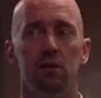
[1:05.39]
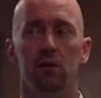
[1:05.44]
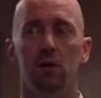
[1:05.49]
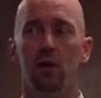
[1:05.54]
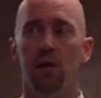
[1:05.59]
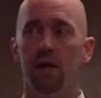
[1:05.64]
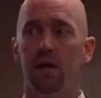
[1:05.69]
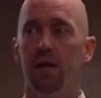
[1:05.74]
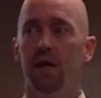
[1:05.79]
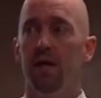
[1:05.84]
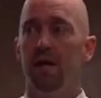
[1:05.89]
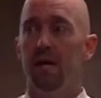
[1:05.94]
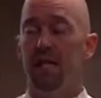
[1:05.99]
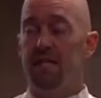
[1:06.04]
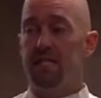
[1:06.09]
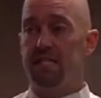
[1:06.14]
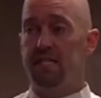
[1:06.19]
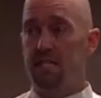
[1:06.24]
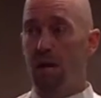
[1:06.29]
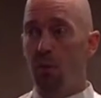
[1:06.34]
You're looking,
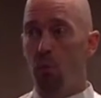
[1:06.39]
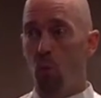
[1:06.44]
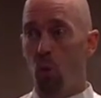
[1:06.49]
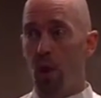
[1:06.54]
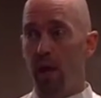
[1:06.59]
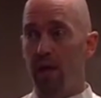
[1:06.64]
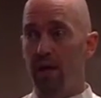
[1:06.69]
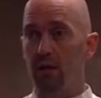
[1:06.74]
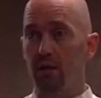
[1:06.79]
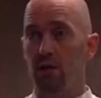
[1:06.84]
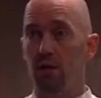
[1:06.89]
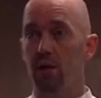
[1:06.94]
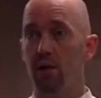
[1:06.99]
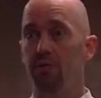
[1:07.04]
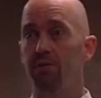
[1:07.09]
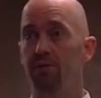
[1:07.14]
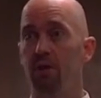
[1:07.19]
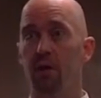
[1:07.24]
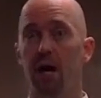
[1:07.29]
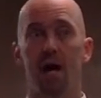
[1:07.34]
in some way, you're
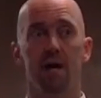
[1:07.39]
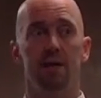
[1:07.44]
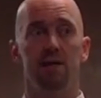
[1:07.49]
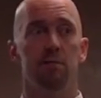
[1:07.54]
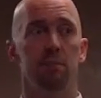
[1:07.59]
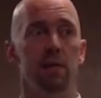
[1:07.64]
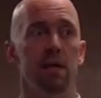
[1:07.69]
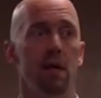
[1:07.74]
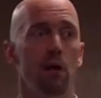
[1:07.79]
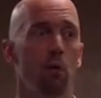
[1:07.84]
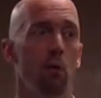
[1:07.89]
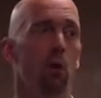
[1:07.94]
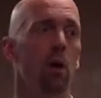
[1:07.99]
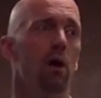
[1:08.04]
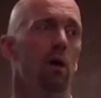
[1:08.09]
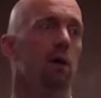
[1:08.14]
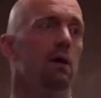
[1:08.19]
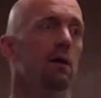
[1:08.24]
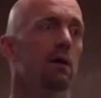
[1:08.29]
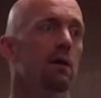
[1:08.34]
looking for God to be at
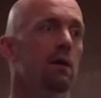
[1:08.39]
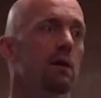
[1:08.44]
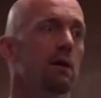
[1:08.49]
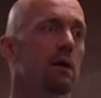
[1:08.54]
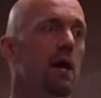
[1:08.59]
work.